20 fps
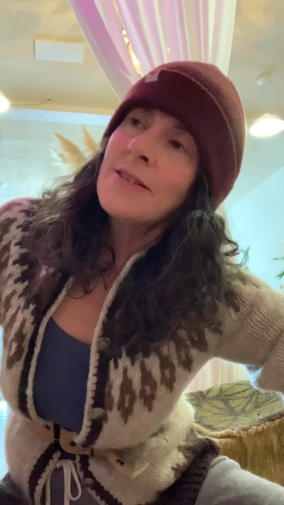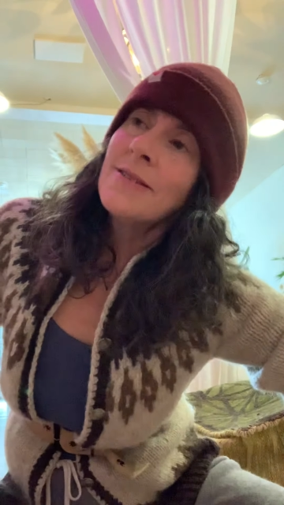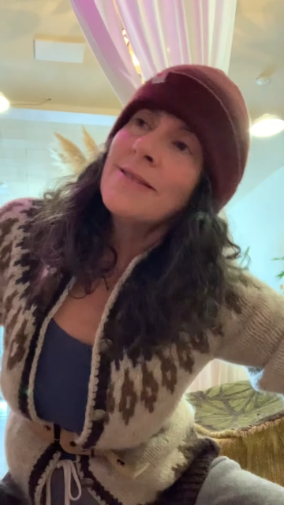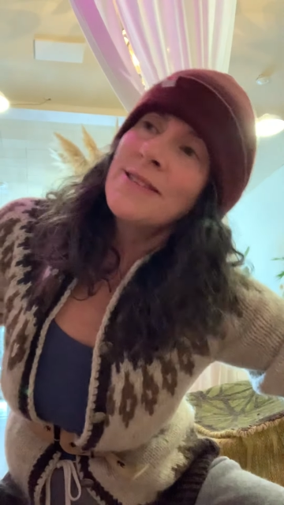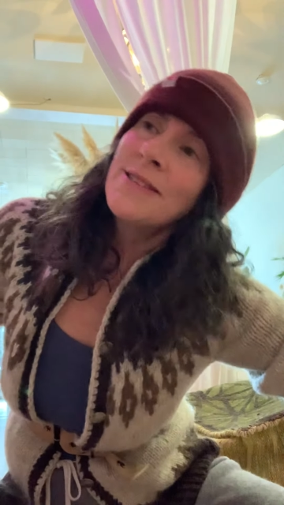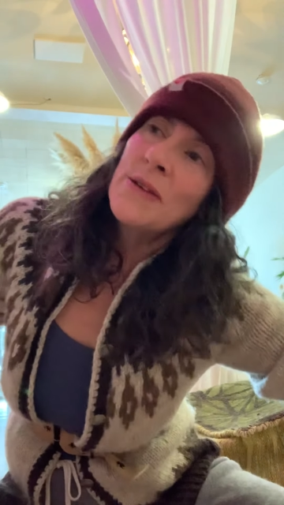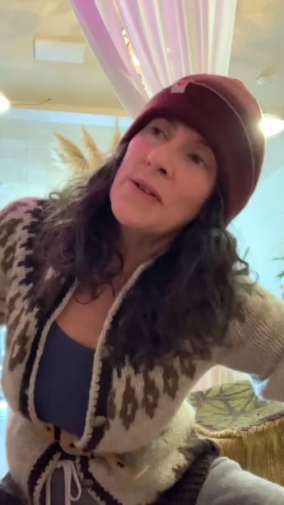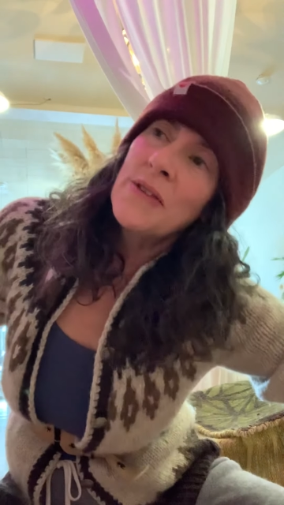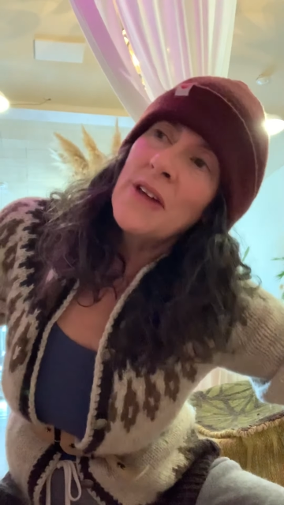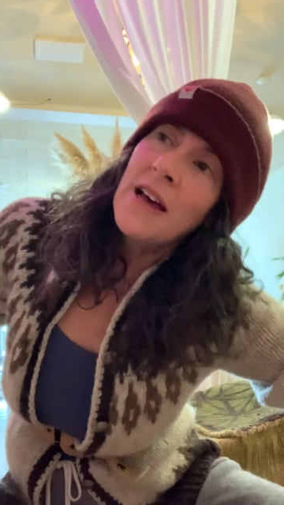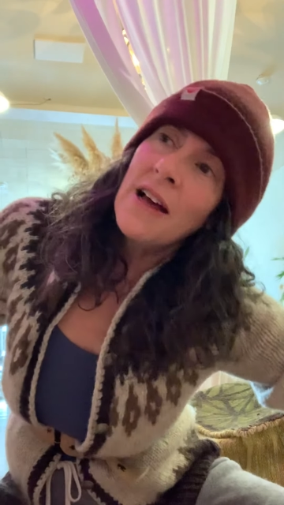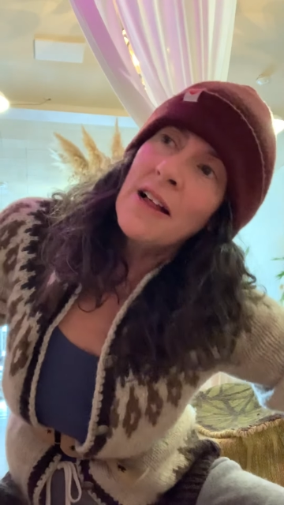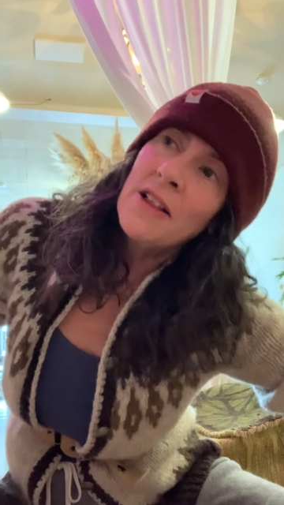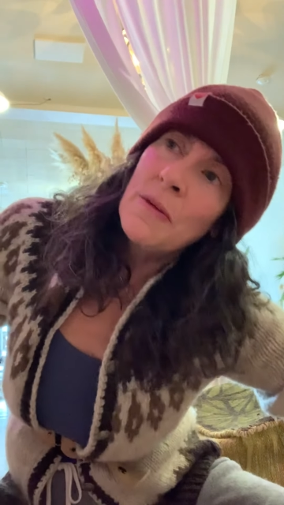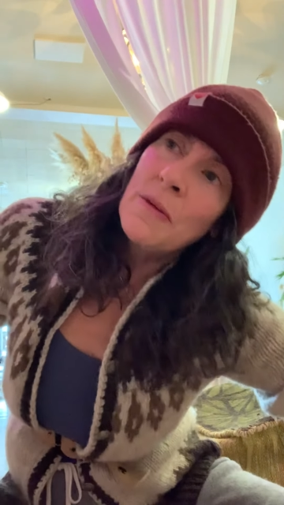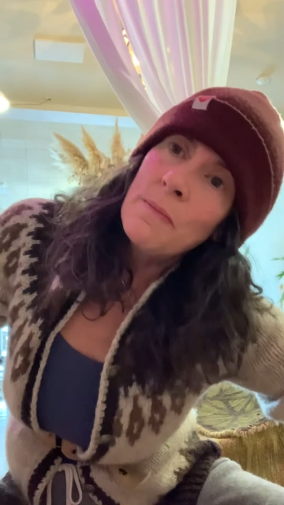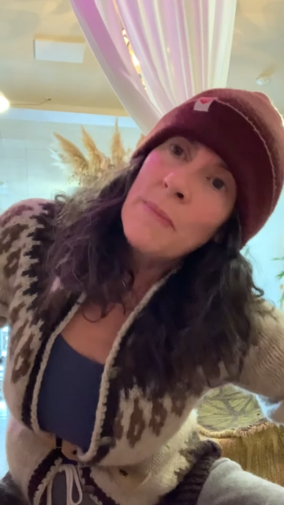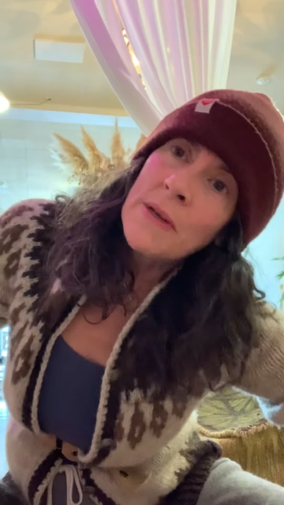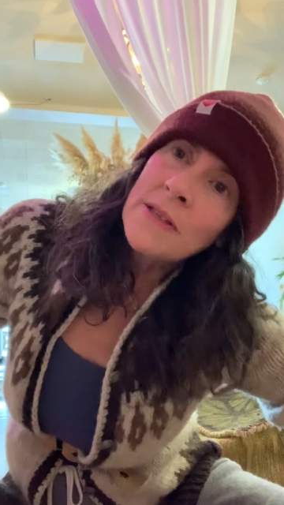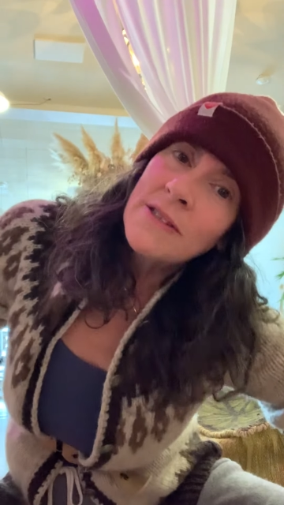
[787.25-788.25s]
So the
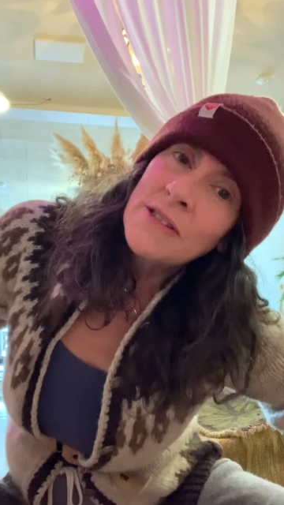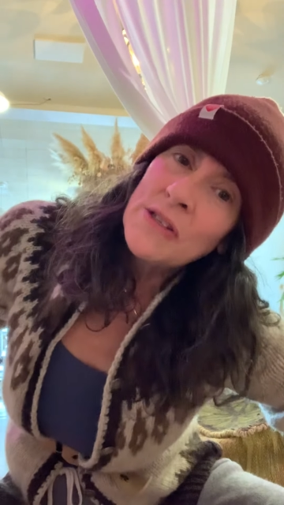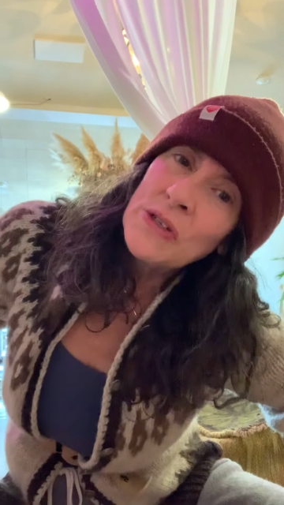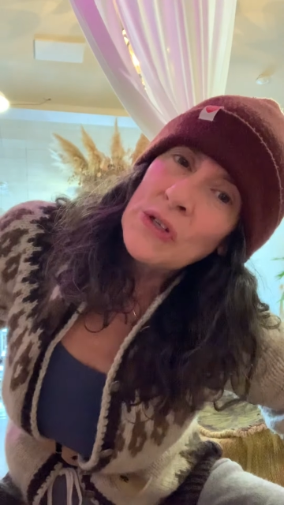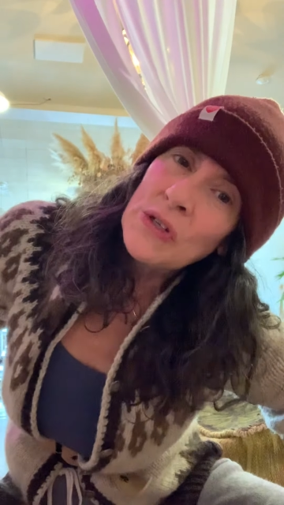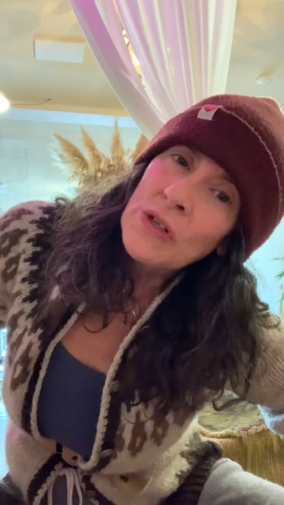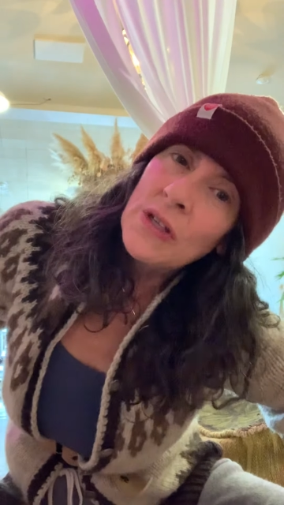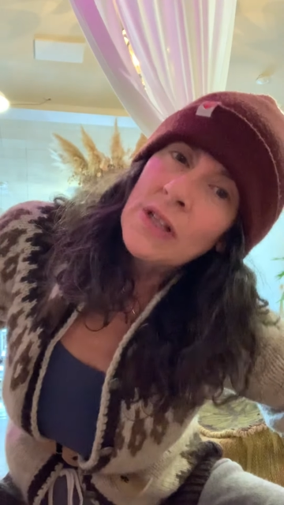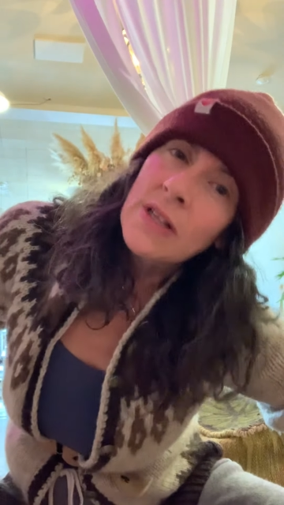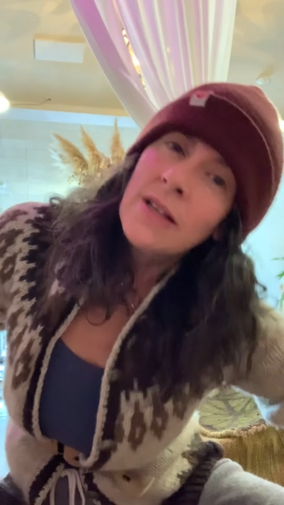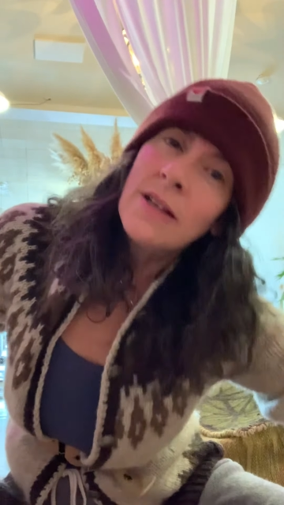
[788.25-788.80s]
elemental